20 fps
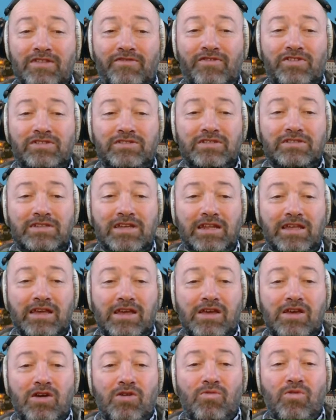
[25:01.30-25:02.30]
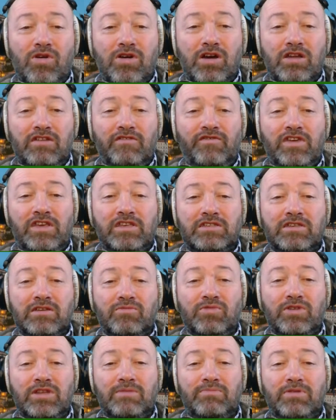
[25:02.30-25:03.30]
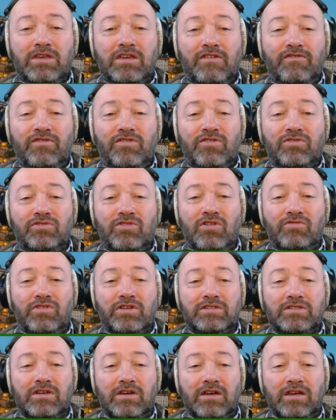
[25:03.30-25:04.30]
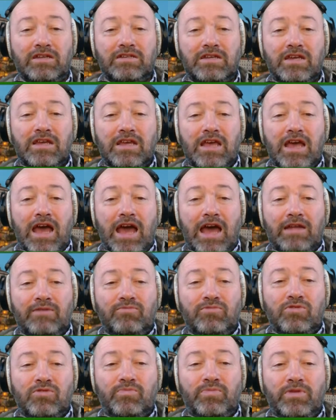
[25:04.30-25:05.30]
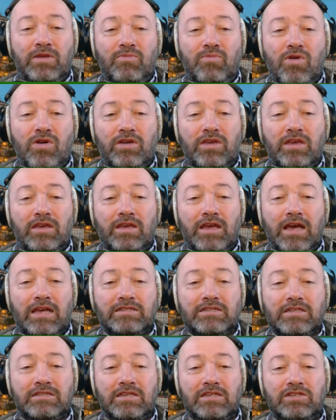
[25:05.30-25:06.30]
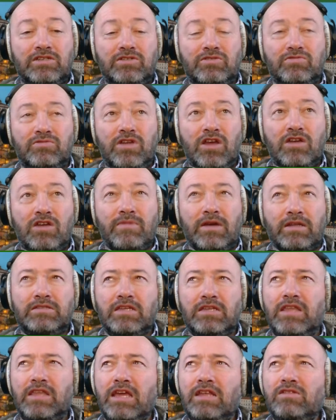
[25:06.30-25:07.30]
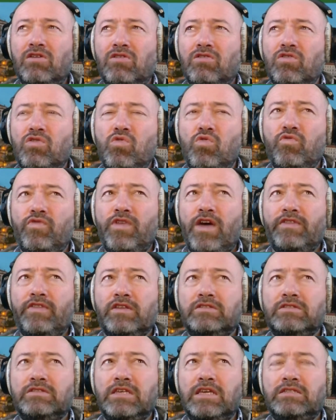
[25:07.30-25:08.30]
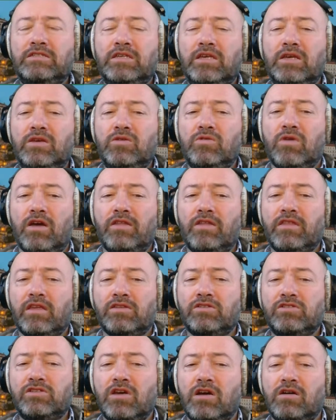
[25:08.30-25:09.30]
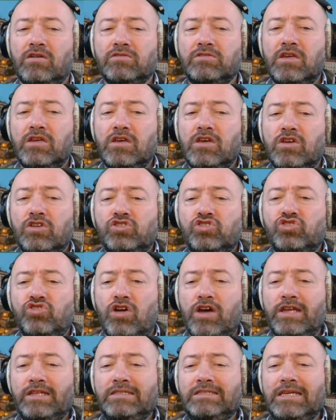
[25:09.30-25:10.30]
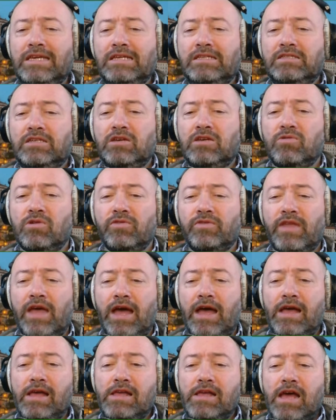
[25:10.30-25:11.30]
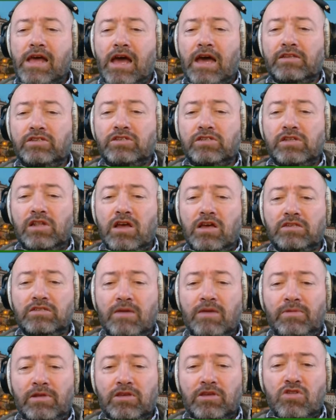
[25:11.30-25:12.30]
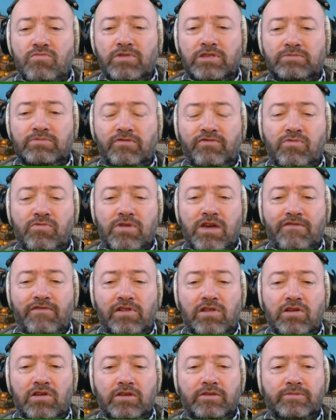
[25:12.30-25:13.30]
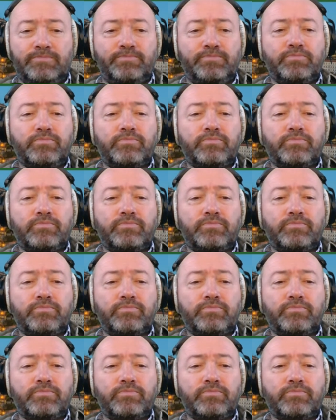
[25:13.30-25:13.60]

the first to tell you, what kind of visa would it be if you're not retired and will be working as a digital nomad? Did they not call that the D2, I think, Charles? Try D2 on that. And just last couple of comments before we have a look